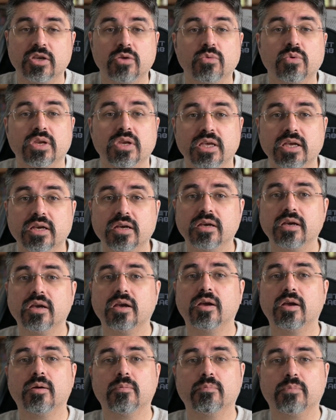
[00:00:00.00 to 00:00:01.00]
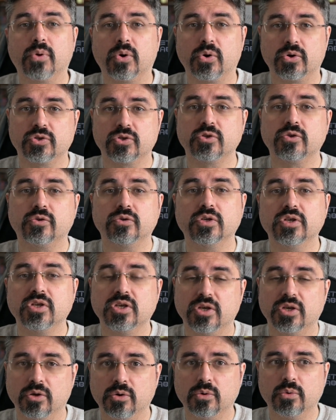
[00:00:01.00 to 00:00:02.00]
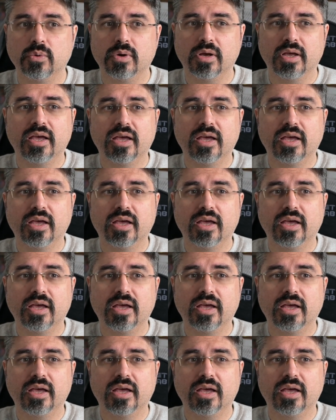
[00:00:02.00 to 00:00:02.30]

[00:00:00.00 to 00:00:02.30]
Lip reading: unique, personal to you,